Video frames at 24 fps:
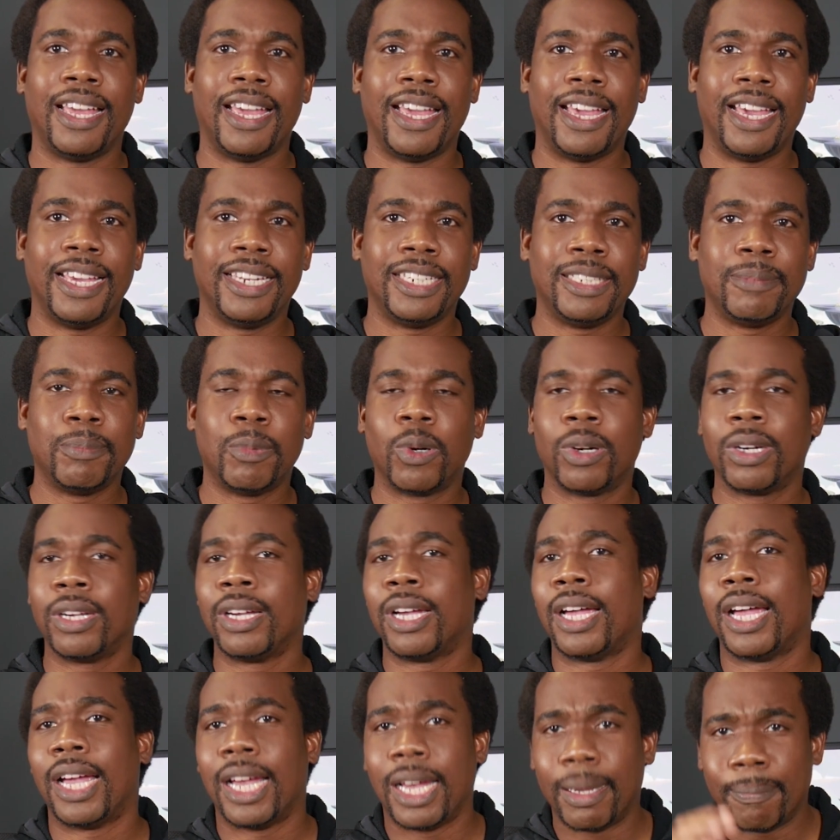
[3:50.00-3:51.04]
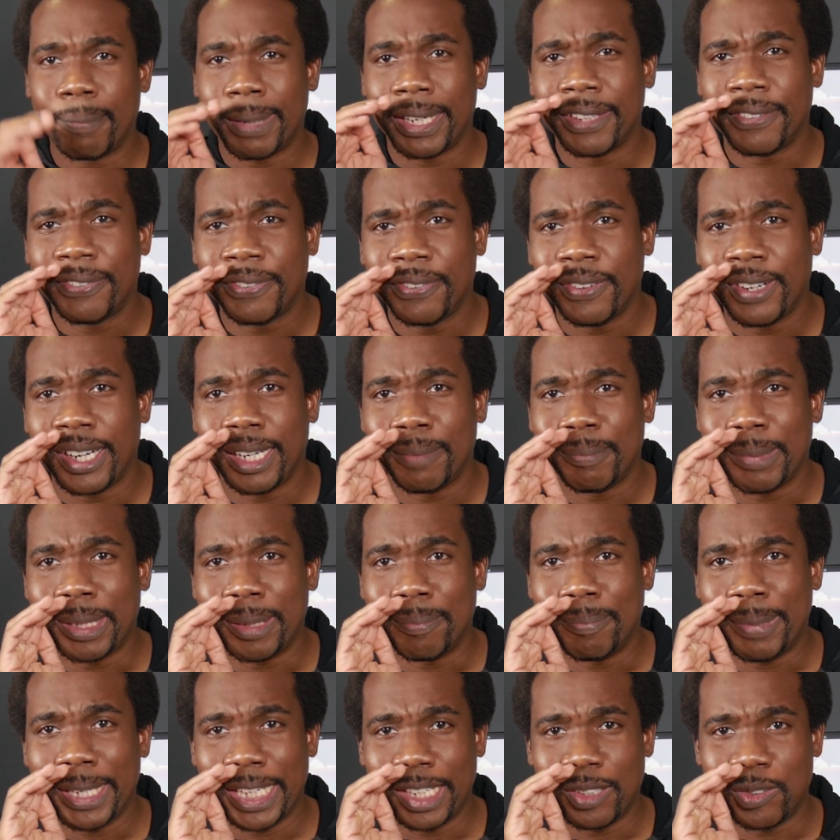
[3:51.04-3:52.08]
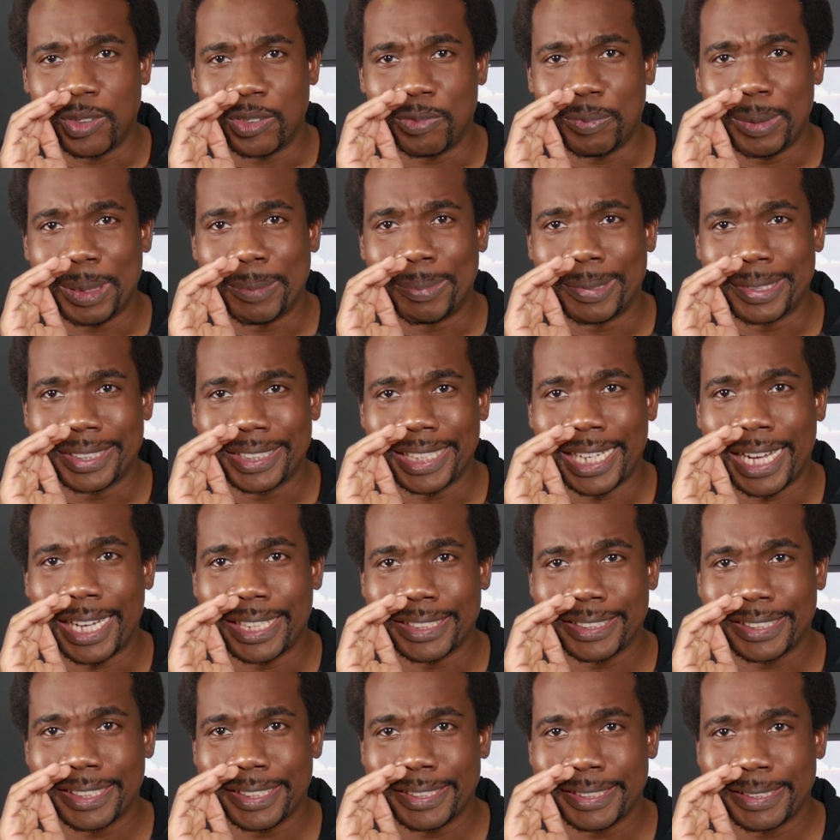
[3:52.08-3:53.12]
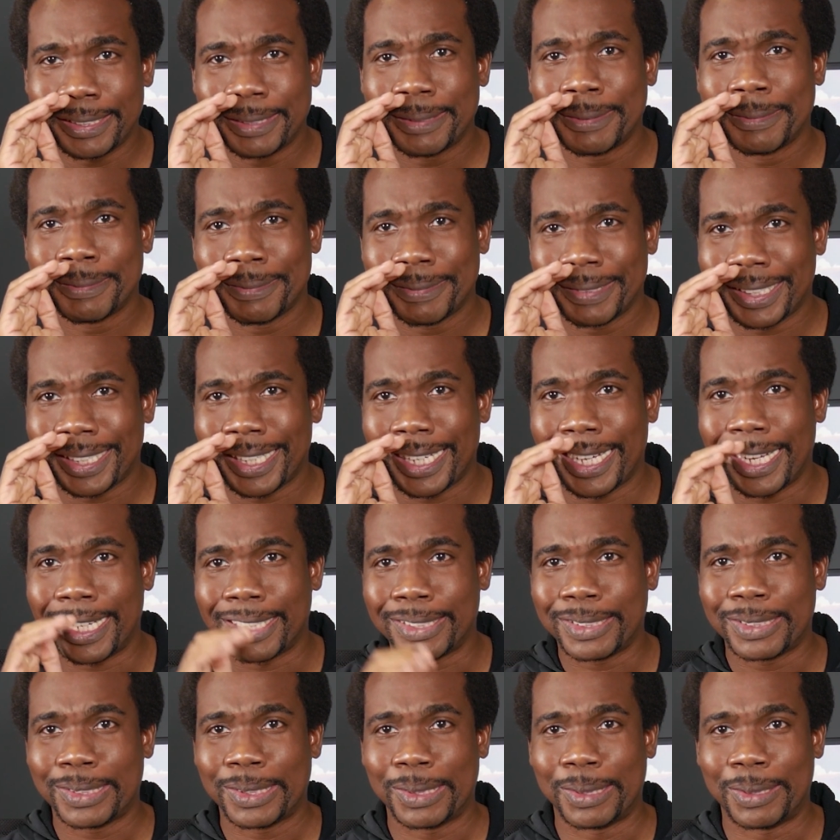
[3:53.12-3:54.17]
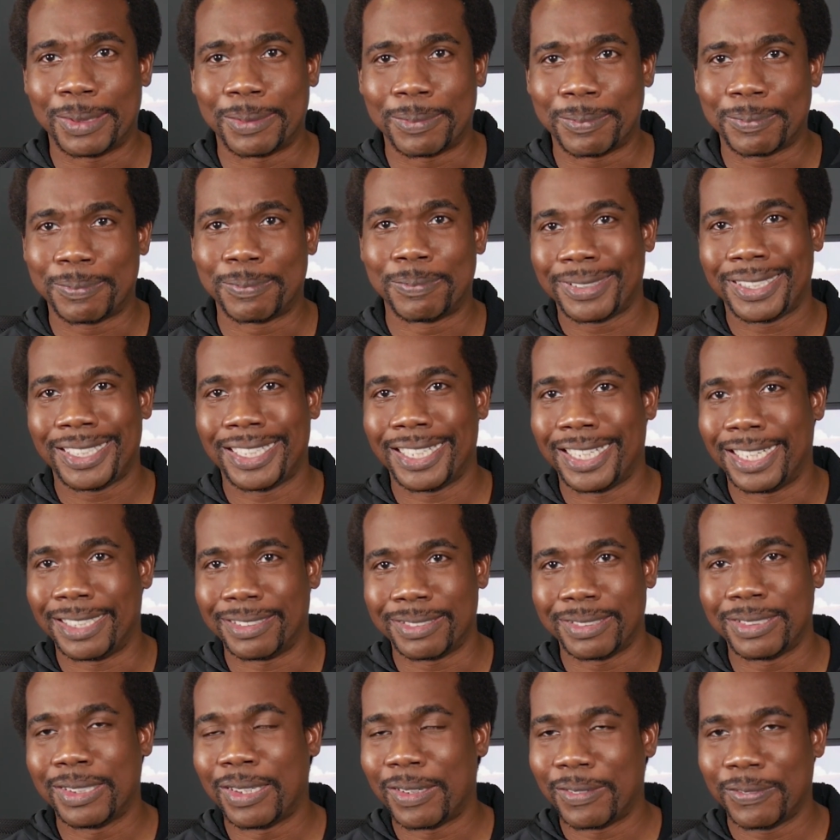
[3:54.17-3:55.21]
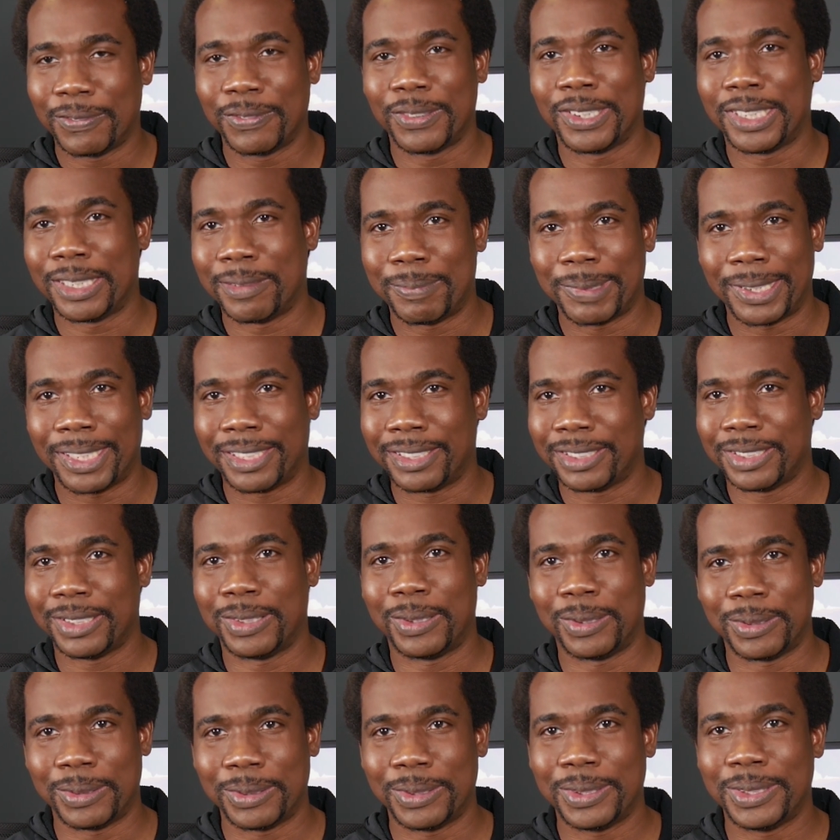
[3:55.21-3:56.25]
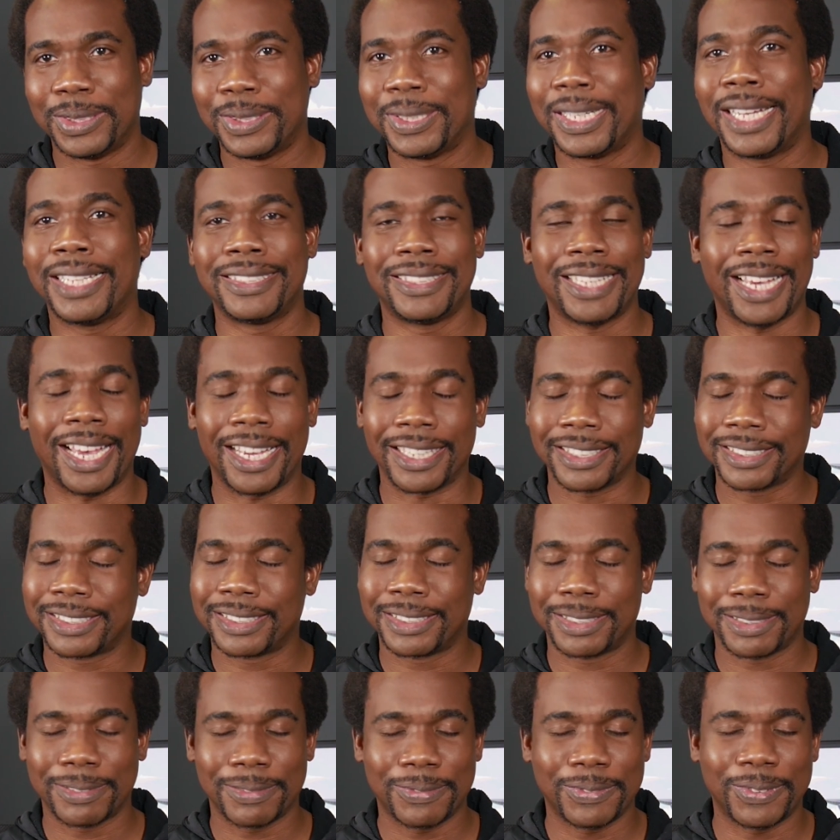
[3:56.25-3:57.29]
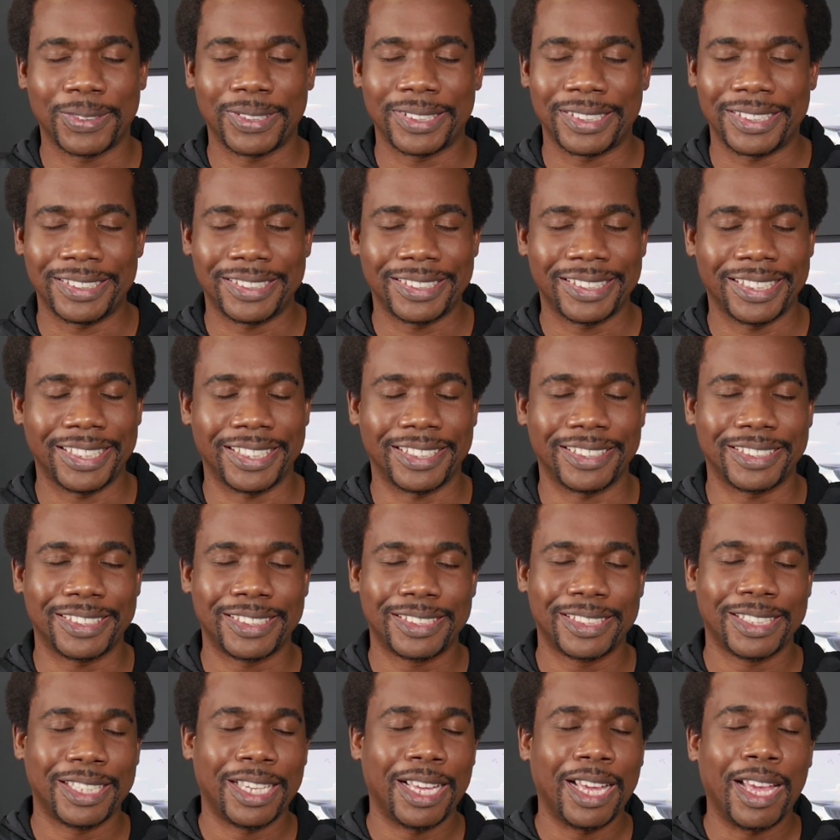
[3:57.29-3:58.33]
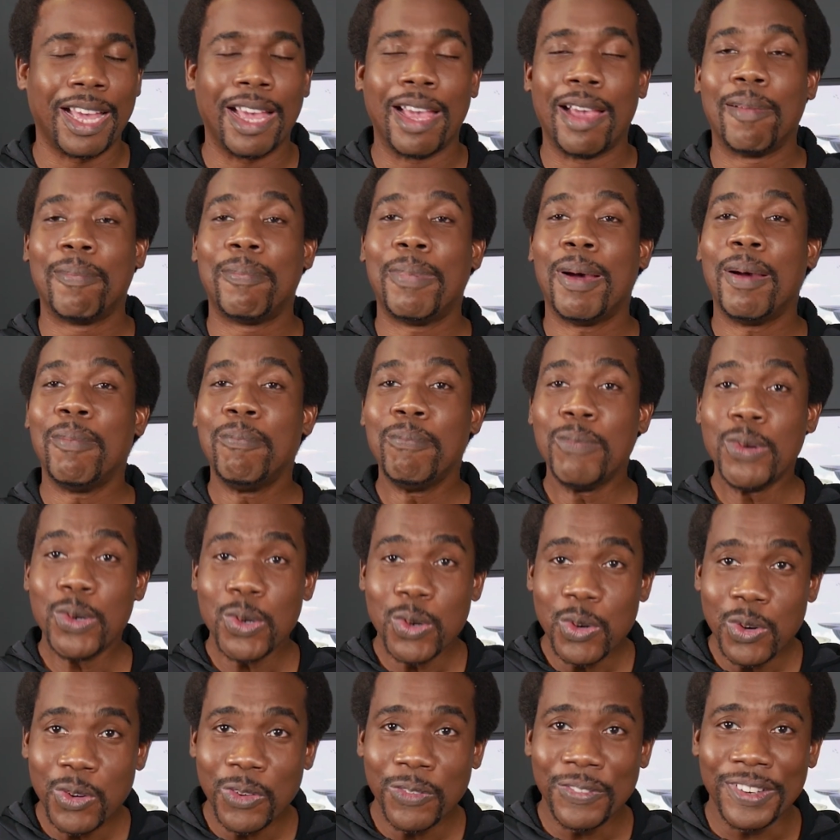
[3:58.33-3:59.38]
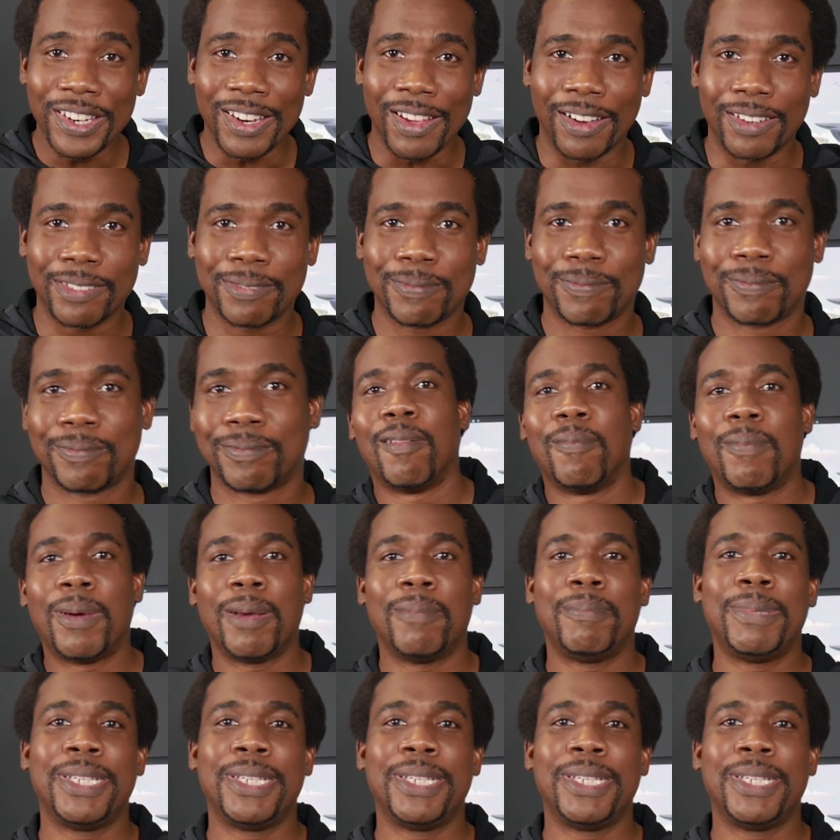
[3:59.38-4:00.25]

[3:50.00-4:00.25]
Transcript: anymore. And by free, I mean paid with people's taxes. Yeah, so yeah, it's not free, but you get taxed for these things. But moving on. But